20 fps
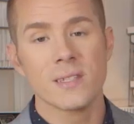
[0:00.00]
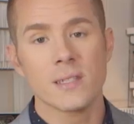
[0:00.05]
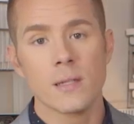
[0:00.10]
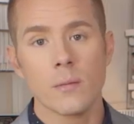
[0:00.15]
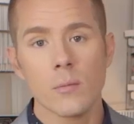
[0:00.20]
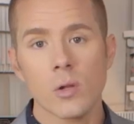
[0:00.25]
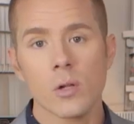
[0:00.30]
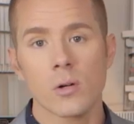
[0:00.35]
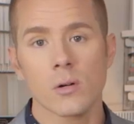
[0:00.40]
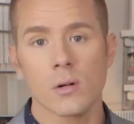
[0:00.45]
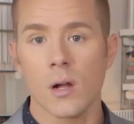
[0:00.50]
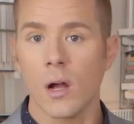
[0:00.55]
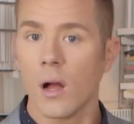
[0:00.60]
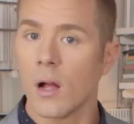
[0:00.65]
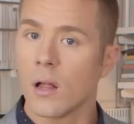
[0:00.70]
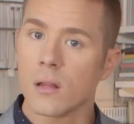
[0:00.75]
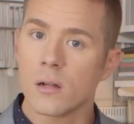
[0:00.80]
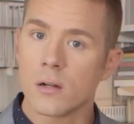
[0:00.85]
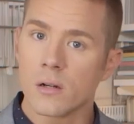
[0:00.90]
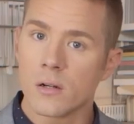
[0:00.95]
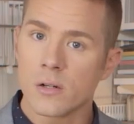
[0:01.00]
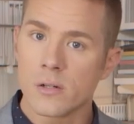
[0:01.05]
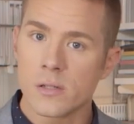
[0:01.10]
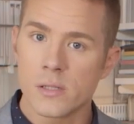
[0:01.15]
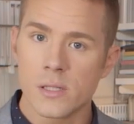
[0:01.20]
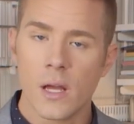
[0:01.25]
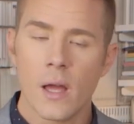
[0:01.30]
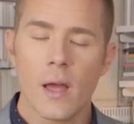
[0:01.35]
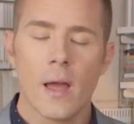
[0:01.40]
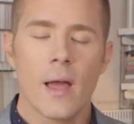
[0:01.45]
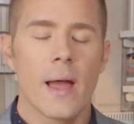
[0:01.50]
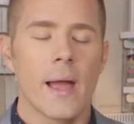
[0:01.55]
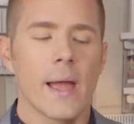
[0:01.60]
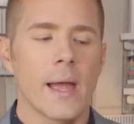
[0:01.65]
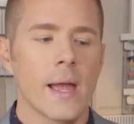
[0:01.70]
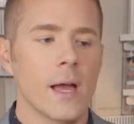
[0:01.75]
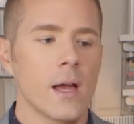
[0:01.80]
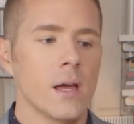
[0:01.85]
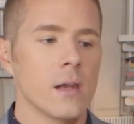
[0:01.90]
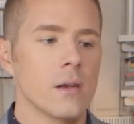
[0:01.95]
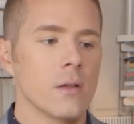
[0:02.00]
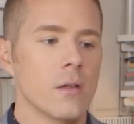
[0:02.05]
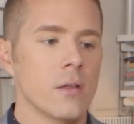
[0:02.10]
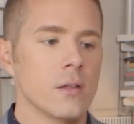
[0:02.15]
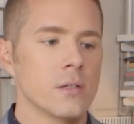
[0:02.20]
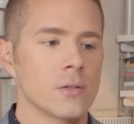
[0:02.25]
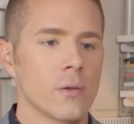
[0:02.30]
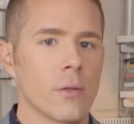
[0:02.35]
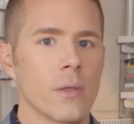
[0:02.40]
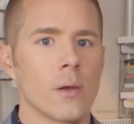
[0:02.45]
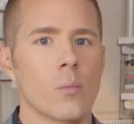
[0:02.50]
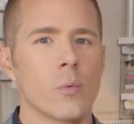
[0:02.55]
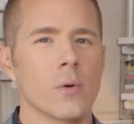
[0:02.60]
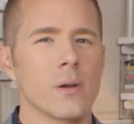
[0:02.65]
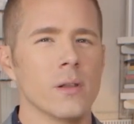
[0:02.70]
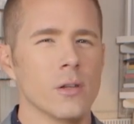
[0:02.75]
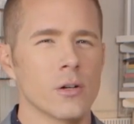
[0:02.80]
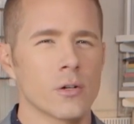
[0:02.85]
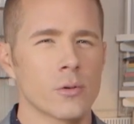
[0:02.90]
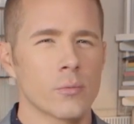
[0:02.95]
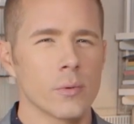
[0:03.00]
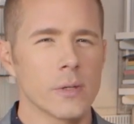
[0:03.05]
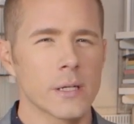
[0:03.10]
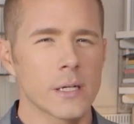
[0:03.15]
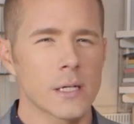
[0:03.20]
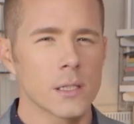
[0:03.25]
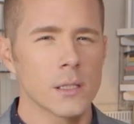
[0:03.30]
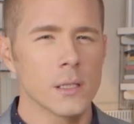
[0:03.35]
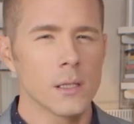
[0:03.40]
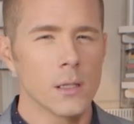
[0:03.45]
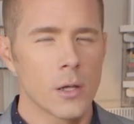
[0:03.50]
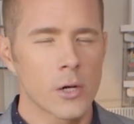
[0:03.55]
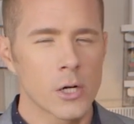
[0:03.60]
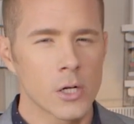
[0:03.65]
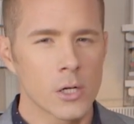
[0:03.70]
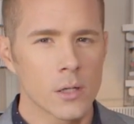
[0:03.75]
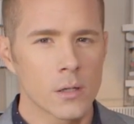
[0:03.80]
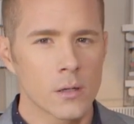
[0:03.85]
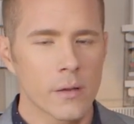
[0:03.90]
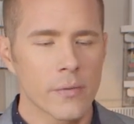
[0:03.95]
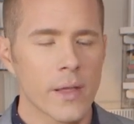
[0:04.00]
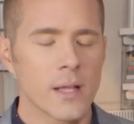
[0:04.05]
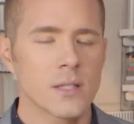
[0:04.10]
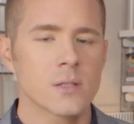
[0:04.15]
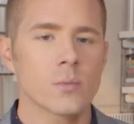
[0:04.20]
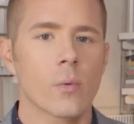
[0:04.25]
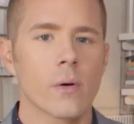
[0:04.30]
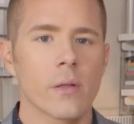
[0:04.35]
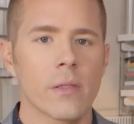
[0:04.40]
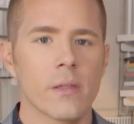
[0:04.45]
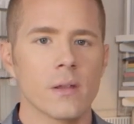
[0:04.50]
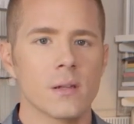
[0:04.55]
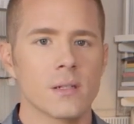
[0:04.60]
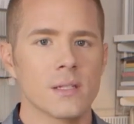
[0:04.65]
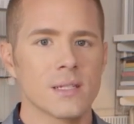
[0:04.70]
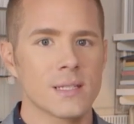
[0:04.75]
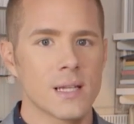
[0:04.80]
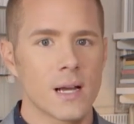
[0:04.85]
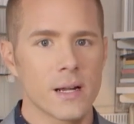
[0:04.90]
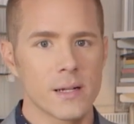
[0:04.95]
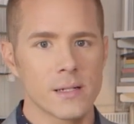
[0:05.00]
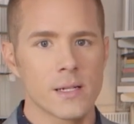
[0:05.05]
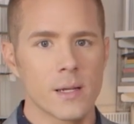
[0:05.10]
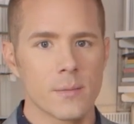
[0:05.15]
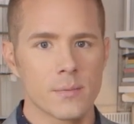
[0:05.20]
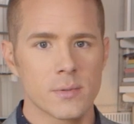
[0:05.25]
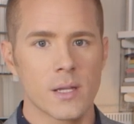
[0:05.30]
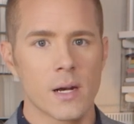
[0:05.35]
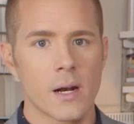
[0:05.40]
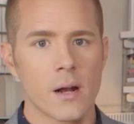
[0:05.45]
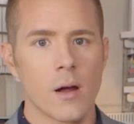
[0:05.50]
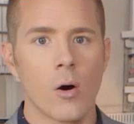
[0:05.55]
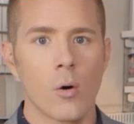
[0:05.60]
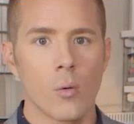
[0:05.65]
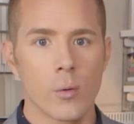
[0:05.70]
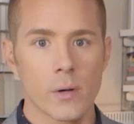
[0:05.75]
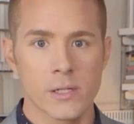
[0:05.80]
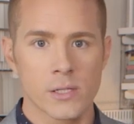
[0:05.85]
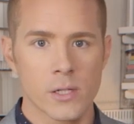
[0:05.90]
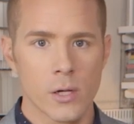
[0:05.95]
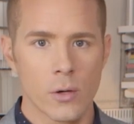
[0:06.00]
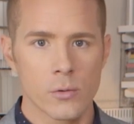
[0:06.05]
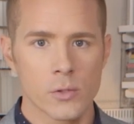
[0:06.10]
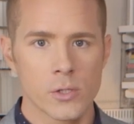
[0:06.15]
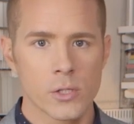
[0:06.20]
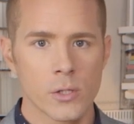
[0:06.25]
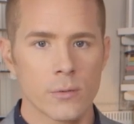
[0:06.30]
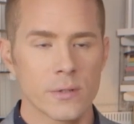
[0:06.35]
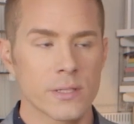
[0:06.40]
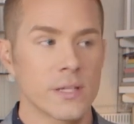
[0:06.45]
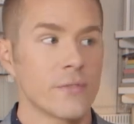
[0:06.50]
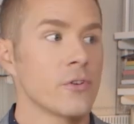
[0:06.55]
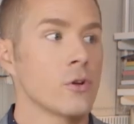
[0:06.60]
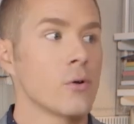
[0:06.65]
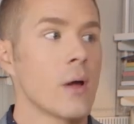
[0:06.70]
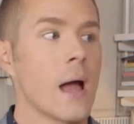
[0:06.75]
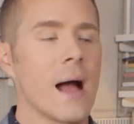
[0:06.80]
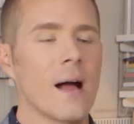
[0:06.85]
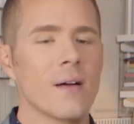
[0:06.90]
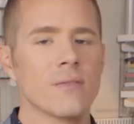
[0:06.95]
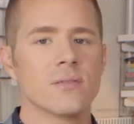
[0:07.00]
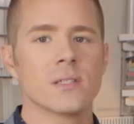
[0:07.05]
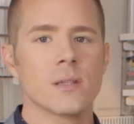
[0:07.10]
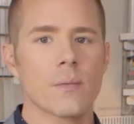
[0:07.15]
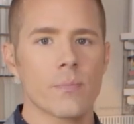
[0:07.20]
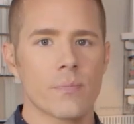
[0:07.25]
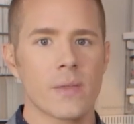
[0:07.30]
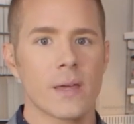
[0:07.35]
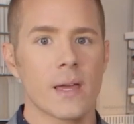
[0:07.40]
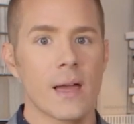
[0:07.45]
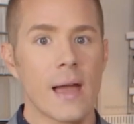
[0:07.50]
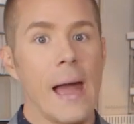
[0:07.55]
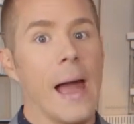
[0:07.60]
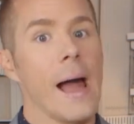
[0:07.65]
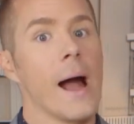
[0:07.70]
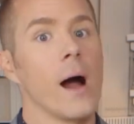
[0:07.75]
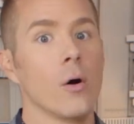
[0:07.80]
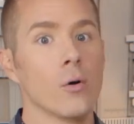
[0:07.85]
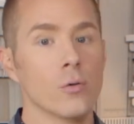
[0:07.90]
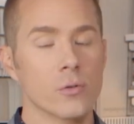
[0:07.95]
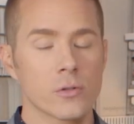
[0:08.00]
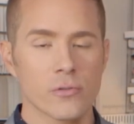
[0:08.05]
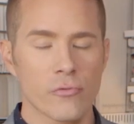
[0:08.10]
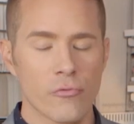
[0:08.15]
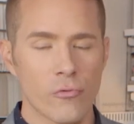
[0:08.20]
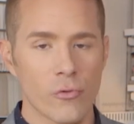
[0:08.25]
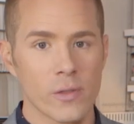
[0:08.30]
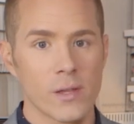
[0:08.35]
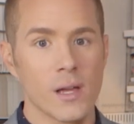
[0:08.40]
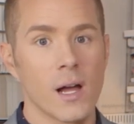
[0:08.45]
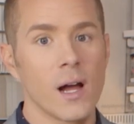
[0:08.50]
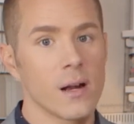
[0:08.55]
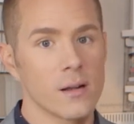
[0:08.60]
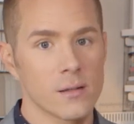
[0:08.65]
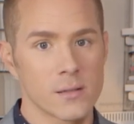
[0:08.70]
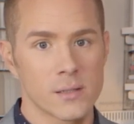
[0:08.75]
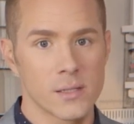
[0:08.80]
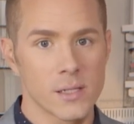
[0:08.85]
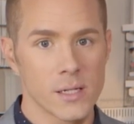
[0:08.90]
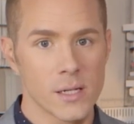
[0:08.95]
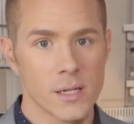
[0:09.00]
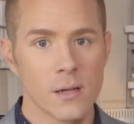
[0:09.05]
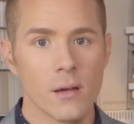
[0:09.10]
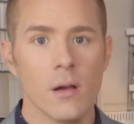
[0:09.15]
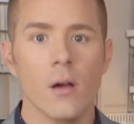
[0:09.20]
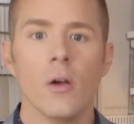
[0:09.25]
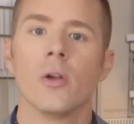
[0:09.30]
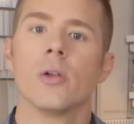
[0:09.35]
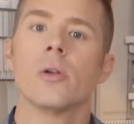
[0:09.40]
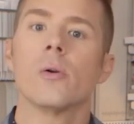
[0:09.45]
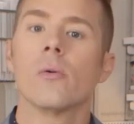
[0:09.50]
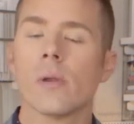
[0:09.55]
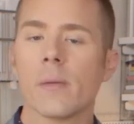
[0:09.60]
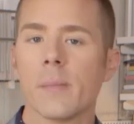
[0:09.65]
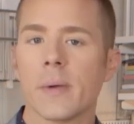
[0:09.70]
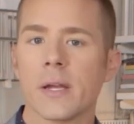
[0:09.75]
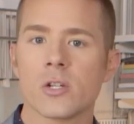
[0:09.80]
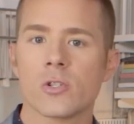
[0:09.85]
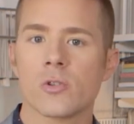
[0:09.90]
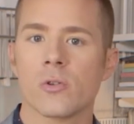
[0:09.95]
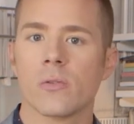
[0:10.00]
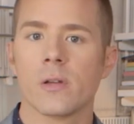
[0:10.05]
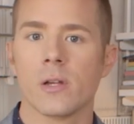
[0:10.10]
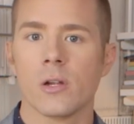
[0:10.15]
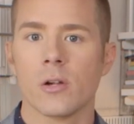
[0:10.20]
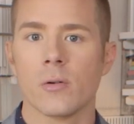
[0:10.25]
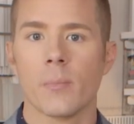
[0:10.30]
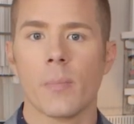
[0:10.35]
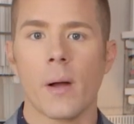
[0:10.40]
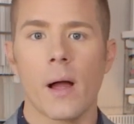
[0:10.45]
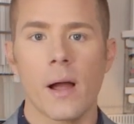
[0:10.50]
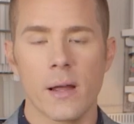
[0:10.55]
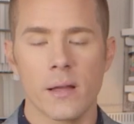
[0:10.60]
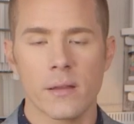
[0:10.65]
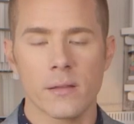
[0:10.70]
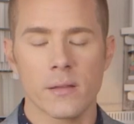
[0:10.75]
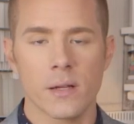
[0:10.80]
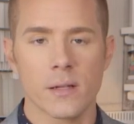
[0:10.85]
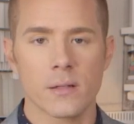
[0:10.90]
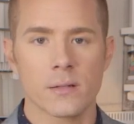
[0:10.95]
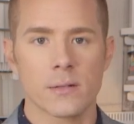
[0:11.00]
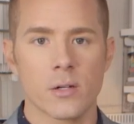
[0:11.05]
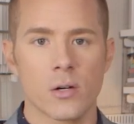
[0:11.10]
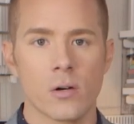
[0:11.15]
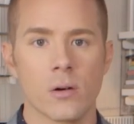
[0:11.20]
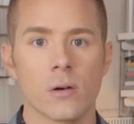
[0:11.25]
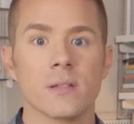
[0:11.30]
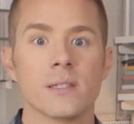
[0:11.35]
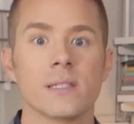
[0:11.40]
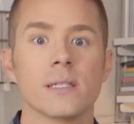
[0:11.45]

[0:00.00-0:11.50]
similar colors, and so that it wouldn't look really cluttered. That's one of the design tips that I always go to, is if you have something out for the eye to see, you wanna make sure that you're buying things that are